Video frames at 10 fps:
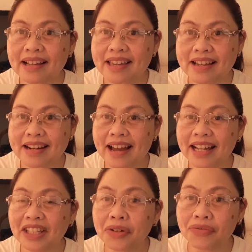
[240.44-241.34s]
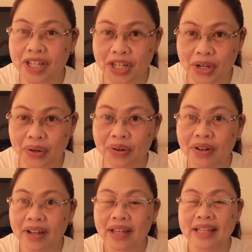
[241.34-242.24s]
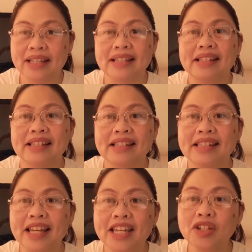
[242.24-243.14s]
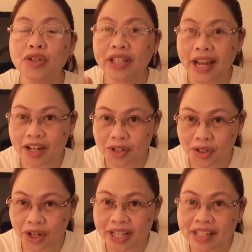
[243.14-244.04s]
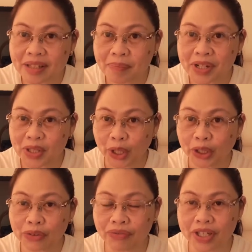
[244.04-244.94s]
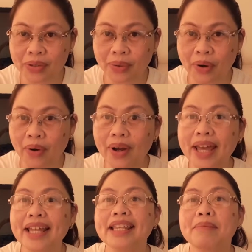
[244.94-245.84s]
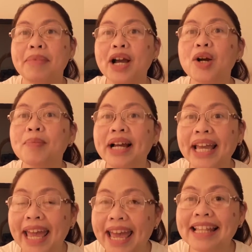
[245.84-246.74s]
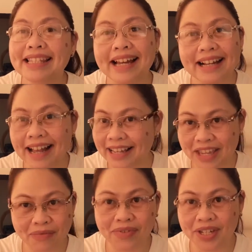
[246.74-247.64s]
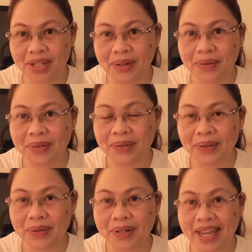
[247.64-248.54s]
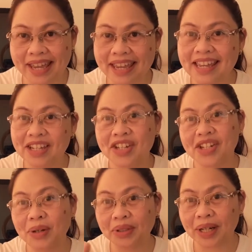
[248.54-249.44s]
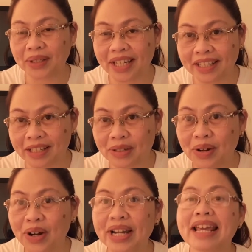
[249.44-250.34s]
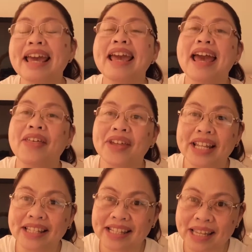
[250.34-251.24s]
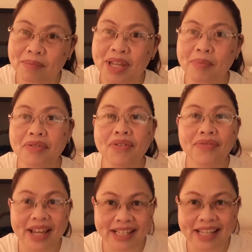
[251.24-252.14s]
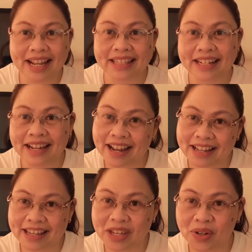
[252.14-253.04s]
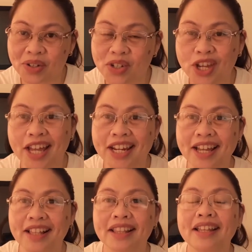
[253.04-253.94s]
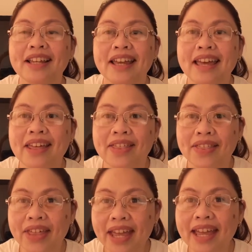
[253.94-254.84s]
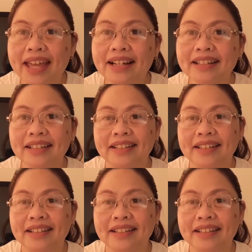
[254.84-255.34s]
aking lahat na video, sa introduction, pag-start ng video ko, and then bago mag-end ang aking video. Okay, isha-shout out kita doon, and then at the same time, i-flex din natin ang iyong channel. Then,